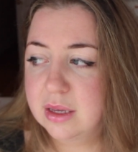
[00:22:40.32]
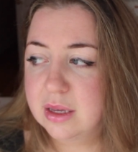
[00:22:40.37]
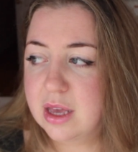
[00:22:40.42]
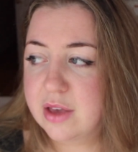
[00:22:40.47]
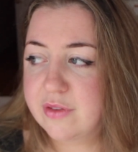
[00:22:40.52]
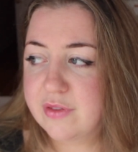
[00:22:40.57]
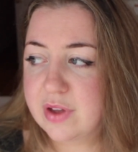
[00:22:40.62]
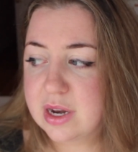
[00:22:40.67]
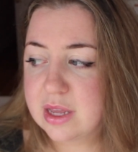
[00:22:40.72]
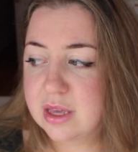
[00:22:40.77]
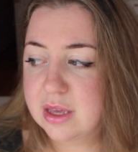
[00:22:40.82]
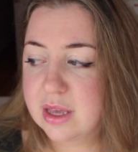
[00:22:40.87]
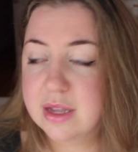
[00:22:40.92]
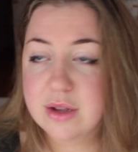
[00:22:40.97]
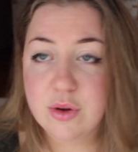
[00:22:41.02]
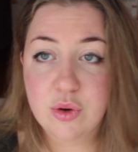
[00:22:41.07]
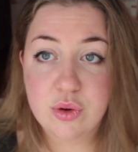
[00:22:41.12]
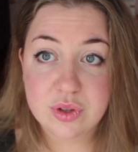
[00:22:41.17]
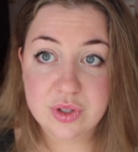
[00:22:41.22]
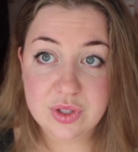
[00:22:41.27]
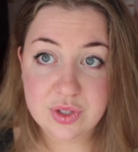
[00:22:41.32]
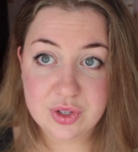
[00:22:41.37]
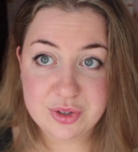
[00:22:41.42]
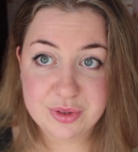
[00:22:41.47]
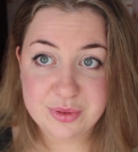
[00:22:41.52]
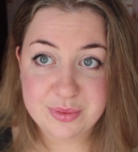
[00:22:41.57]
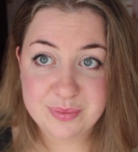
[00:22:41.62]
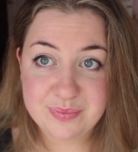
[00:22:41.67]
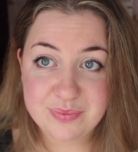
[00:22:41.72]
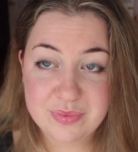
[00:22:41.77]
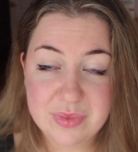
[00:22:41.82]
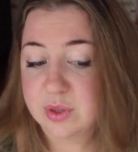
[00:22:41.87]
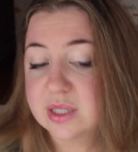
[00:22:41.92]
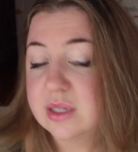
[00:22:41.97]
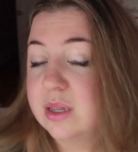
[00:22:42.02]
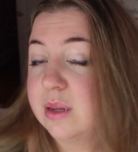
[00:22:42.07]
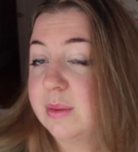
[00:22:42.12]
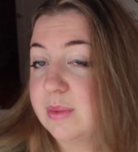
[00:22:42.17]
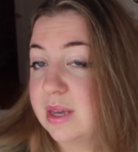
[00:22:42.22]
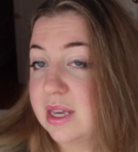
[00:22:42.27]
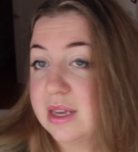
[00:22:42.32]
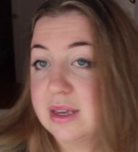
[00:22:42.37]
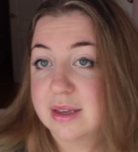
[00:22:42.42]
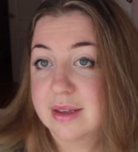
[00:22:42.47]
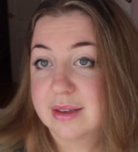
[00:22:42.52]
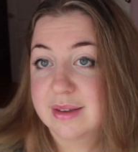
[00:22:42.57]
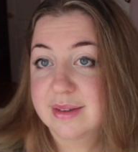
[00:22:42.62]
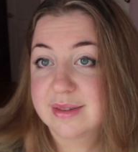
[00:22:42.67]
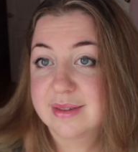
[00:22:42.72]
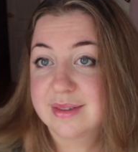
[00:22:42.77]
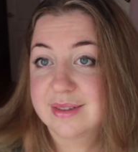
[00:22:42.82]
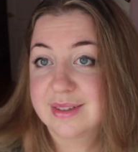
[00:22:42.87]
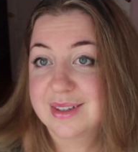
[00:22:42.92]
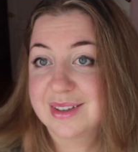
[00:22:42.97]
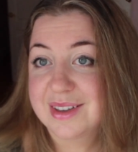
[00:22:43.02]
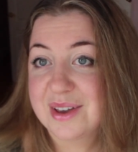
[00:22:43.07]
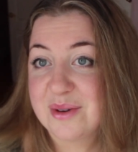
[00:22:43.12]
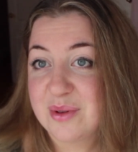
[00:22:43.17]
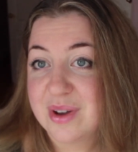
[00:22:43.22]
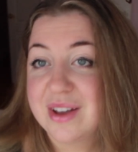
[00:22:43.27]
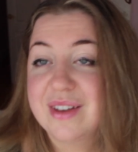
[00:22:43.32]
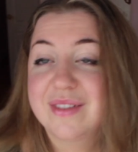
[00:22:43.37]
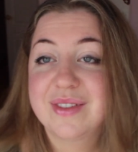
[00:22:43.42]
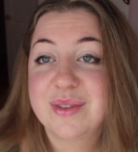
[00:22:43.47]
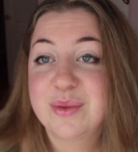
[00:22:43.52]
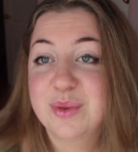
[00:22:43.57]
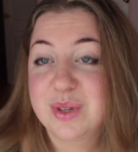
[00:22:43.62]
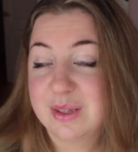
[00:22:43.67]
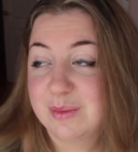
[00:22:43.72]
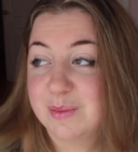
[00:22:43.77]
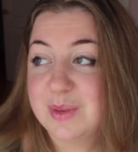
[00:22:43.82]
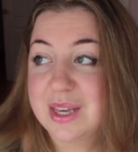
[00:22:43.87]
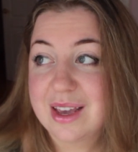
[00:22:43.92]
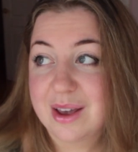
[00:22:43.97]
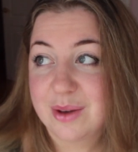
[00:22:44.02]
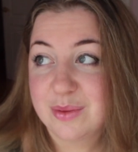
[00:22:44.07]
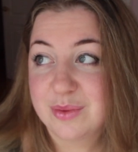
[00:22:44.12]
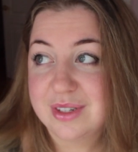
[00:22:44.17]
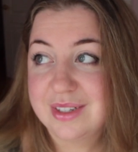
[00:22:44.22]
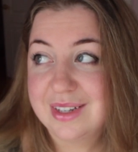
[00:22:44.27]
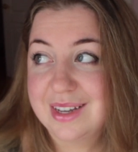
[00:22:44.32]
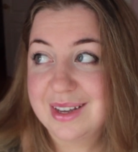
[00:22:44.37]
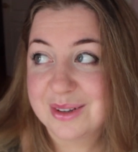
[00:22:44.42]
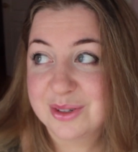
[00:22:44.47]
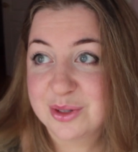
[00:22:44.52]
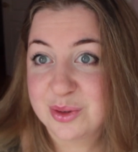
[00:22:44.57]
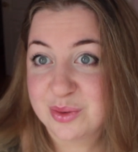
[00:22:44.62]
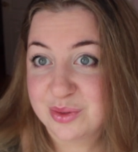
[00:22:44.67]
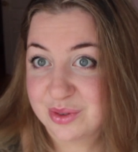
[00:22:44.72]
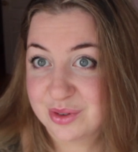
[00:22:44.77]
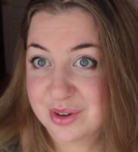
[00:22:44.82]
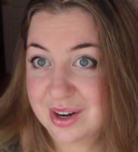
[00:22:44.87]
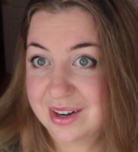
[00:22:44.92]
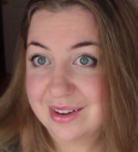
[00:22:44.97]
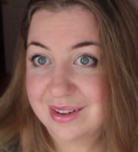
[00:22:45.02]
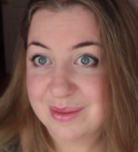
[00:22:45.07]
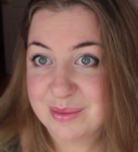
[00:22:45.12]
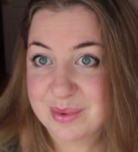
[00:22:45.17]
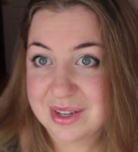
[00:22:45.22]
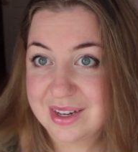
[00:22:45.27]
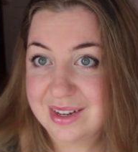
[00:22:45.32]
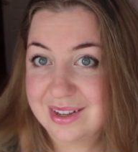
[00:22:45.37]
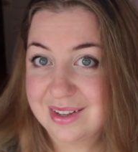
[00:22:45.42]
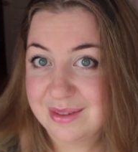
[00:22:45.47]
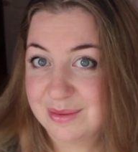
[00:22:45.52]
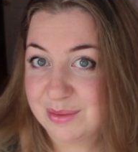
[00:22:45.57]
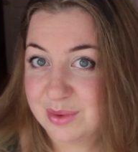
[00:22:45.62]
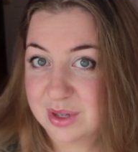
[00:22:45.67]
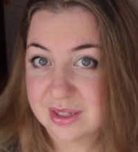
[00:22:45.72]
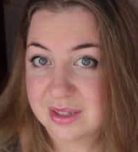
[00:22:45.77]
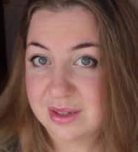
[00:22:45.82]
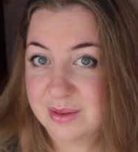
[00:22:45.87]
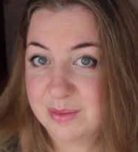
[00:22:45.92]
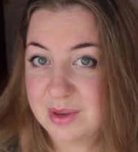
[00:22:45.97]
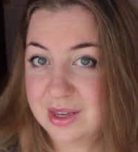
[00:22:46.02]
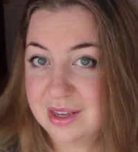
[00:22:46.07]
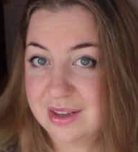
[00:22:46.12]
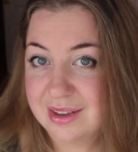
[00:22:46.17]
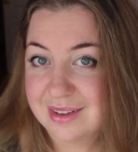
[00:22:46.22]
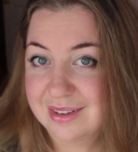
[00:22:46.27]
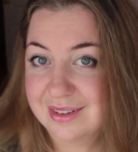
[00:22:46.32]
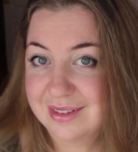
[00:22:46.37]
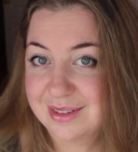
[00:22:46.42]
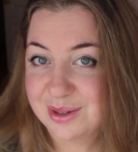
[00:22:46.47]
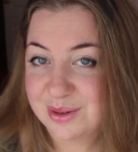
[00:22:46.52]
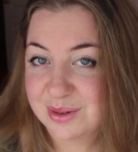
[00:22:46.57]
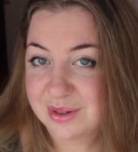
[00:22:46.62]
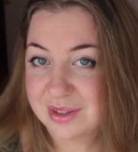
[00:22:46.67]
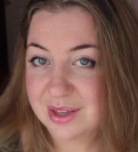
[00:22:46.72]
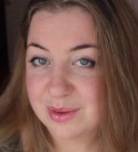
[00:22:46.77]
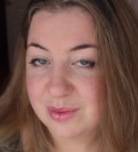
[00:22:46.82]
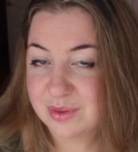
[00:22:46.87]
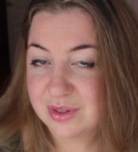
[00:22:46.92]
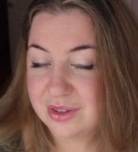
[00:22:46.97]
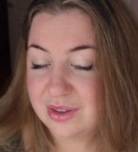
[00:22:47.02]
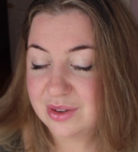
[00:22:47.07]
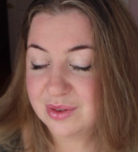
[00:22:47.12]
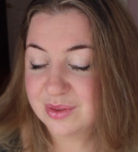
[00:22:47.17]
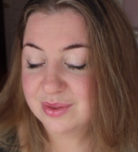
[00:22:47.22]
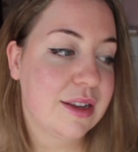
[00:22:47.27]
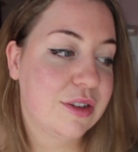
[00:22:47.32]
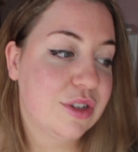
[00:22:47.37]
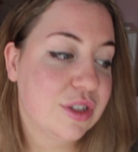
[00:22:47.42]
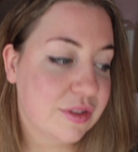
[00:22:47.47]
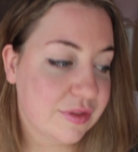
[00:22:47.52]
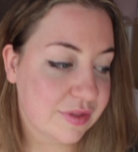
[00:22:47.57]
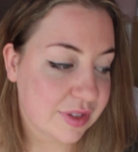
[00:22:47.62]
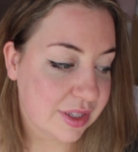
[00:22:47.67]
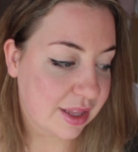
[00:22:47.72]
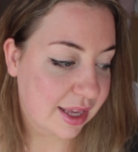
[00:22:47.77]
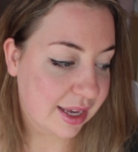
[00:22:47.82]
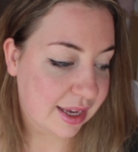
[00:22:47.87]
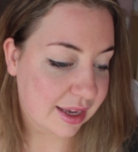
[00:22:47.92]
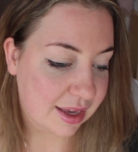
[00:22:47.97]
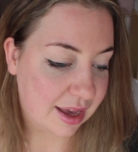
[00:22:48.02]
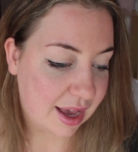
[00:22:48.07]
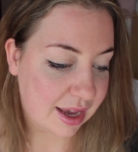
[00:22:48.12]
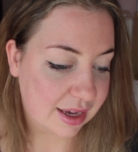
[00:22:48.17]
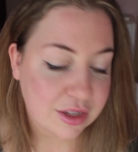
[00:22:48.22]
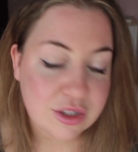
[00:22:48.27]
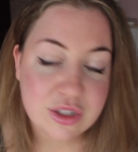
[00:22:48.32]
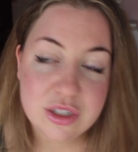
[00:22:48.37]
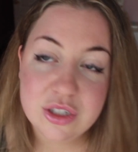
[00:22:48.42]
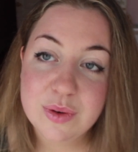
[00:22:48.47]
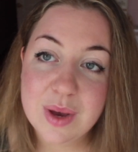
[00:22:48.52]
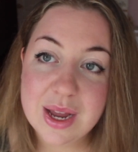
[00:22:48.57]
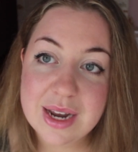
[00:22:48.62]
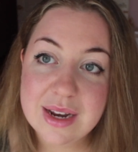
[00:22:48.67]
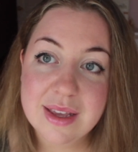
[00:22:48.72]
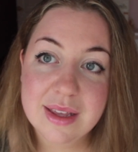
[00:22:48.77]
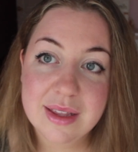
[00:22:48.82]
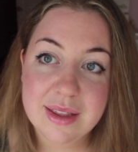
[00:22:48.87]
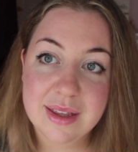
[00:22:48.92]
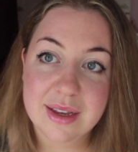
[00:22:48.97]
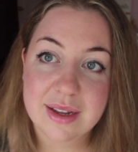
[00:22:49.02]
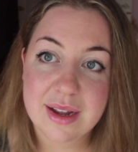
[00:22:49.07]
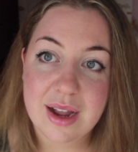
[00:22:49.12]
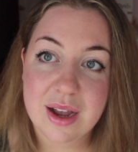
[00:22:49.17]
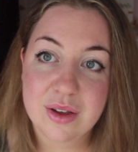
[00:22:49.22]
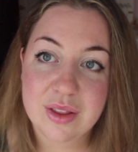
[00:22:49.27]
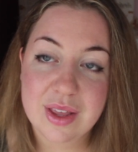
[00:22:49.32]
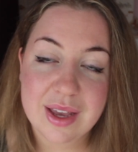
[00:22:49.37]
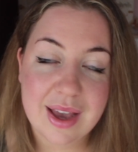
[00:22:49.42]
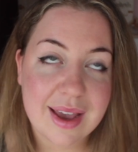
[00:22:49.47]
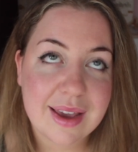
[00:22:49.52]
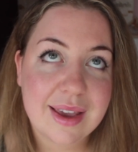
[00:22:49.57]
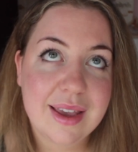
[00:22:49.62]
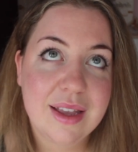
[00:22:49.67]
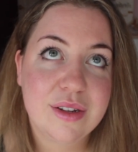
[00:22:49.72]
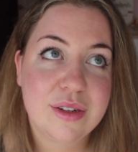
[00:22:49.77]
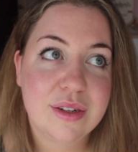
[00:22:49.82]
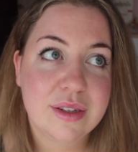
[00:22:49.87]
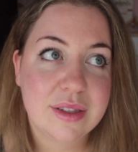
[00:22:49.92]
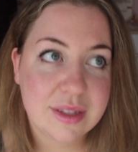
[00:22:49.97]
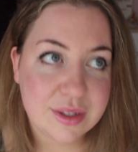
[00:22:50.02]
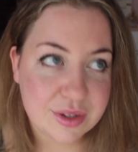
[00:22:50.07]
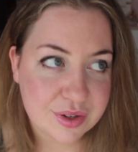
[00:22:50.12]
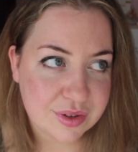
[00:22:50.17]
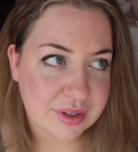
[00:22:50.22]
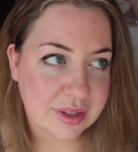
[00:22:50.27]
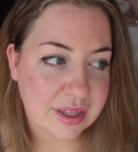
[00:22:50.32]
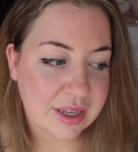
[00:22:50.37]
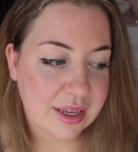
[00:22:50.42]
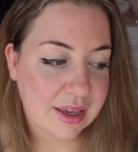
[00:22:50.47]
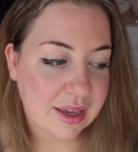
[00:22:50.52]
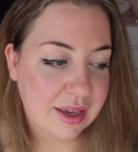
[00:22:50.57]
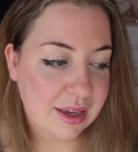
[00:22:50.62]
if any, and also it wasn't me. If it was me, I would take total credit, but it wasn't me. Totally, it was you. I just feel like I can do anything now. Like I can literally